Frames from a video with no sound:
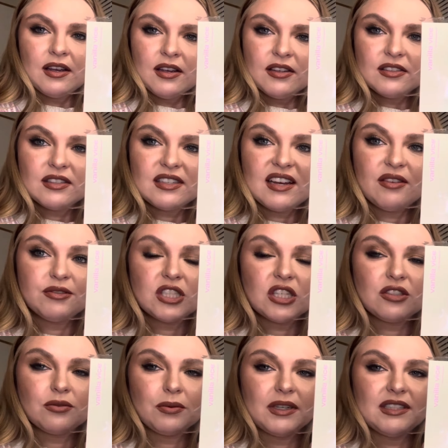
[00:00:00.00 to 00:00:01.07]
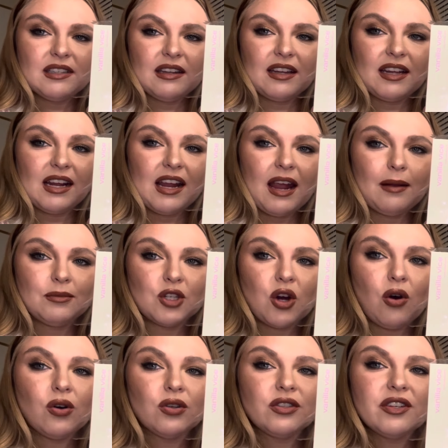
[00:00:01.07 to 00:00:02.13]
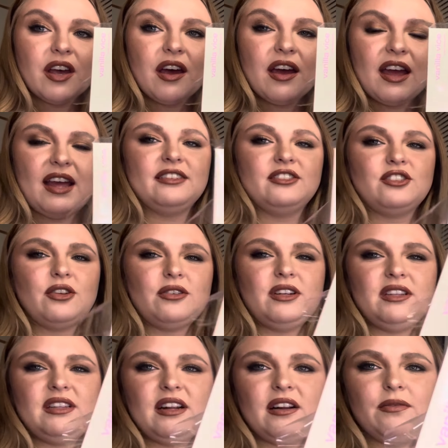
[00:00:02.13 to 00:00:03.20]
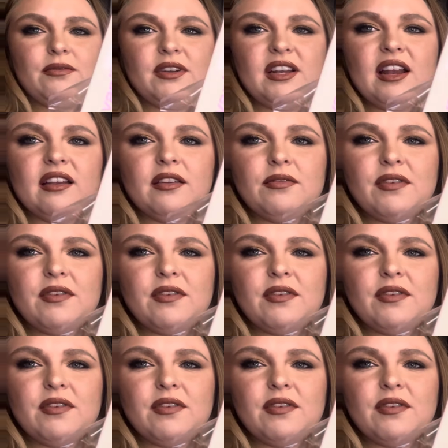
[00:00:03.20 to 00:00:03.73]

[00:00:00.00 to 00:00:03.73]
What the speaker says: Snif just recently came to Ulta, and so did their vanilla